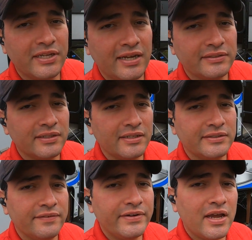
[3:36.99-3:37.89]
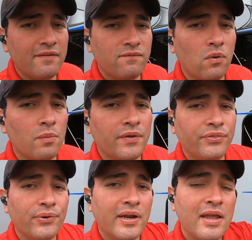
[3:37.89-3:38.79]
text
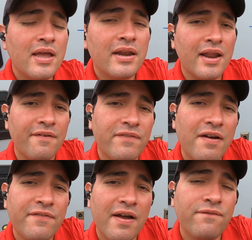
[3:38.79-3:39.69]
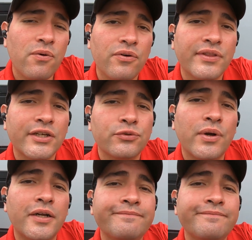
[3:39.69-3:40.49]
979-413-9554. Thanks, Roel.